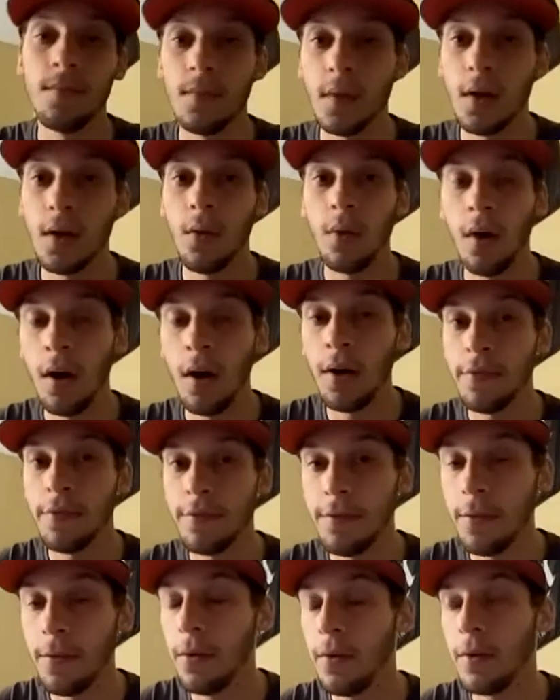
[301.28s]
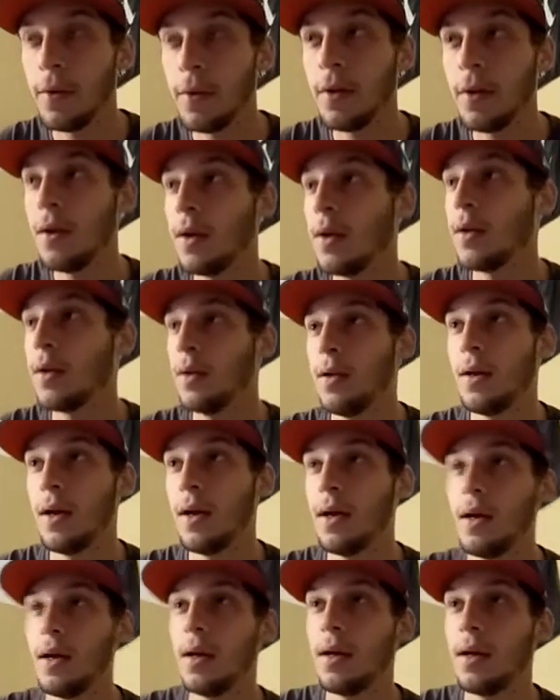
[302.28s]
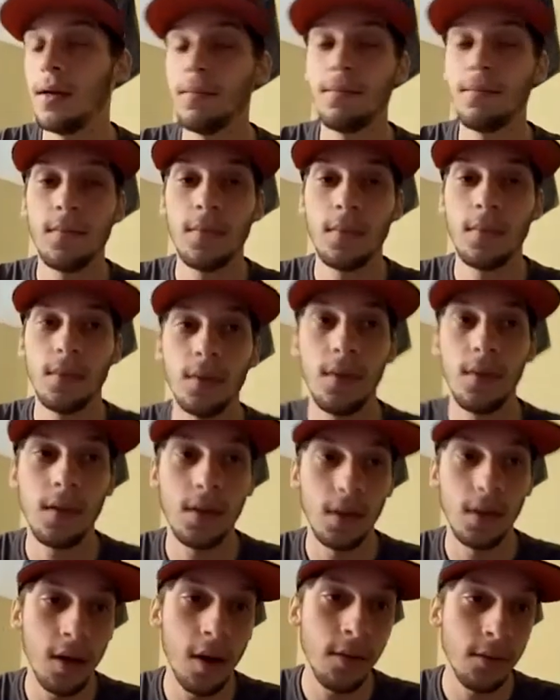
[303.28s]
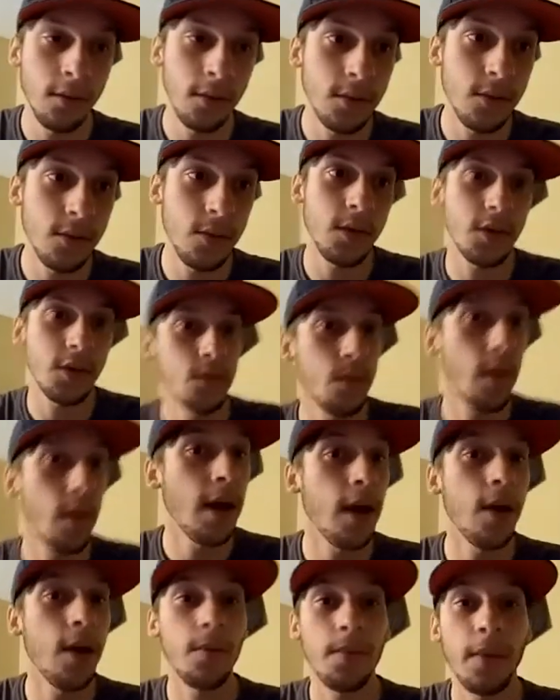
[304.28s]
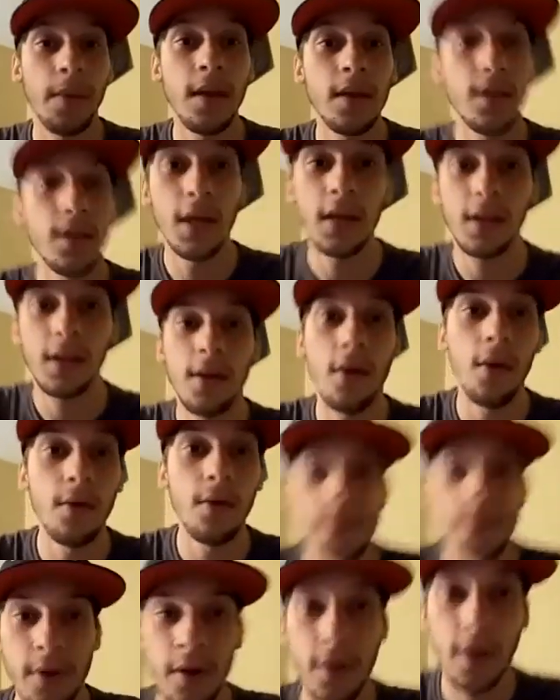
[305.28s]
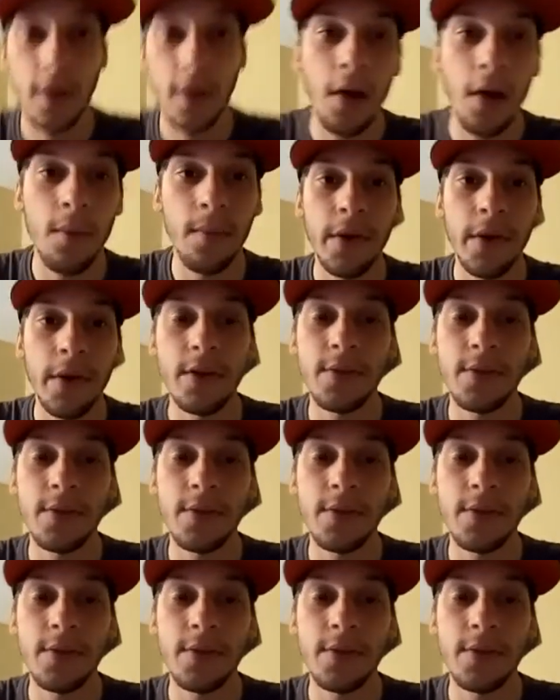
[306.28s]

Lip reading: go off for the Cardinals, which is why I would probably take the over on Kyle Murray's